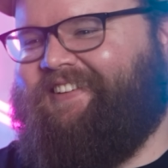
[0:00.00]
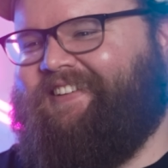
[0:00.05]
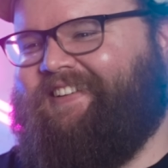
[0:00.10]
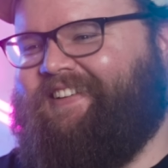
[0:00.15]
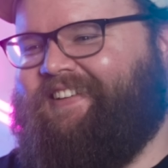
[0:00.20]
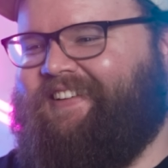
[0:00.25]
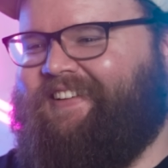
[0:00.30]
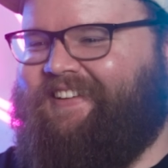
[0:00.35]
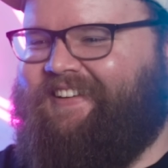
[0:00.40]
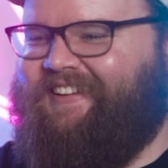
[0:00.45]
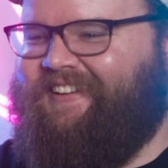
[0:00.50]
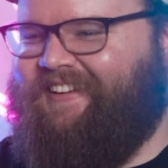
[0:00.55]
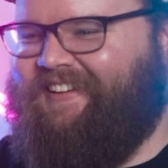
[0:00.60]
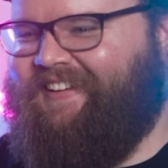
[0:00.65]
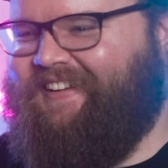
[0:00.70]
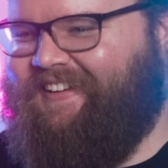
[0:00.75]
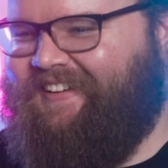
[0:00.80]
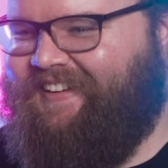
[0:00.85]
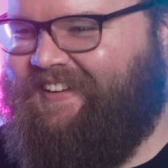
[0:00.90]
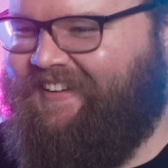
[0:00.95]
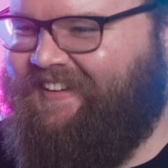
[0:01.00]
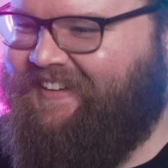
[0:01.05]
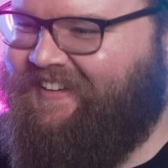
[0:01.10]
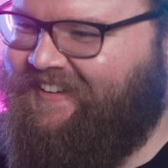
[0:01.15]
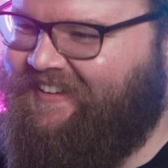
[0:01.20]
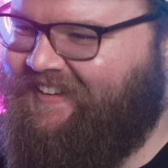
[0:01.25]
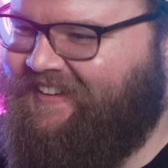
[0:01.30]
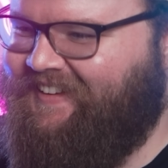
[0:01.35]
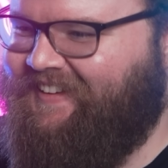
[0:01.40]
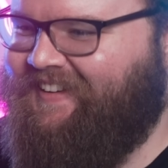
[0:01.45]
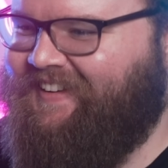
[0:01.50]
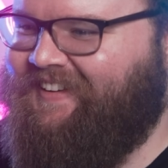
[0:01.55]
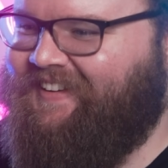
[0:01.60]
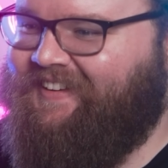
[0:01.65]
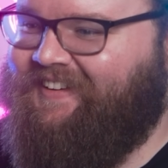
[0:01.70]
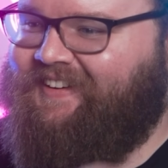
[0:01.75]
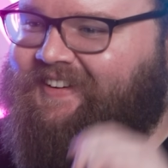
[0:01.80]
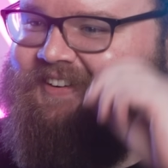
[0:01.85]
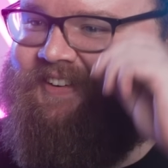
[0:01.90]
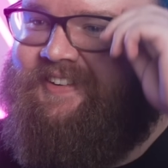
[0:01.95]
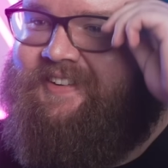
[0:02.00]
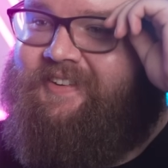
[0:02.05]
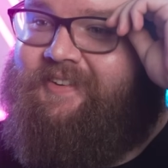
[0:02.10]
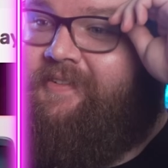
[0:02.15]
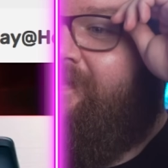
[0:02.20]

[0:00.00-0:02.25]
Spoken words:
[no speech]